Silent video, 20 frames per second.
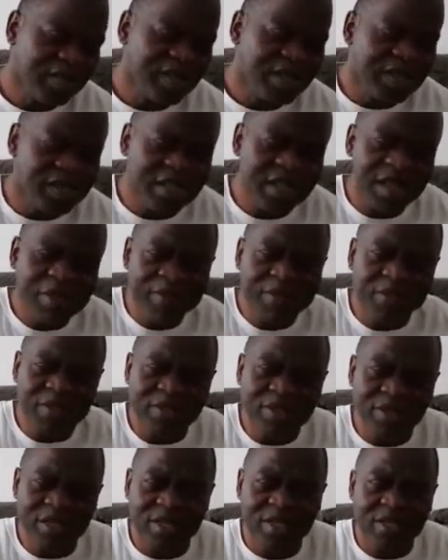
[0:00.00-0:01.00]
it then
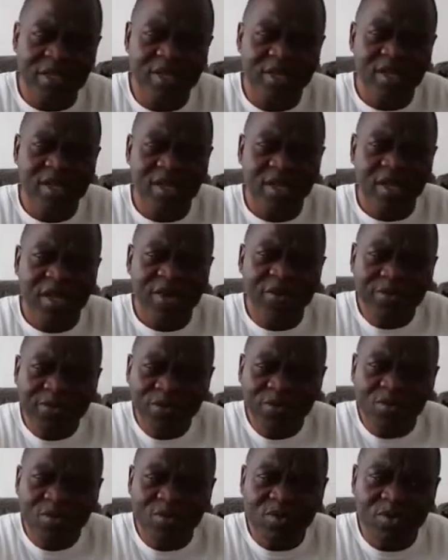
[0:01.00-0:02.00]
means that
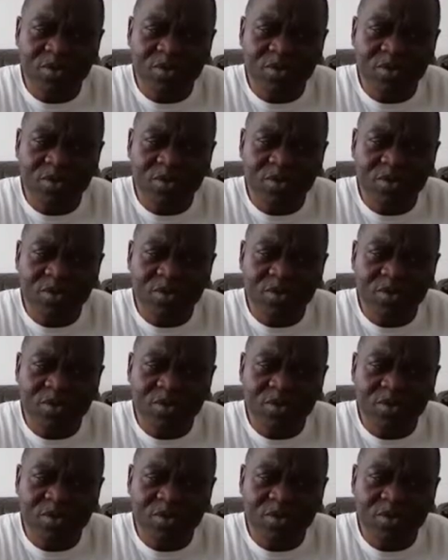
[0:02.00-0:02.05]
even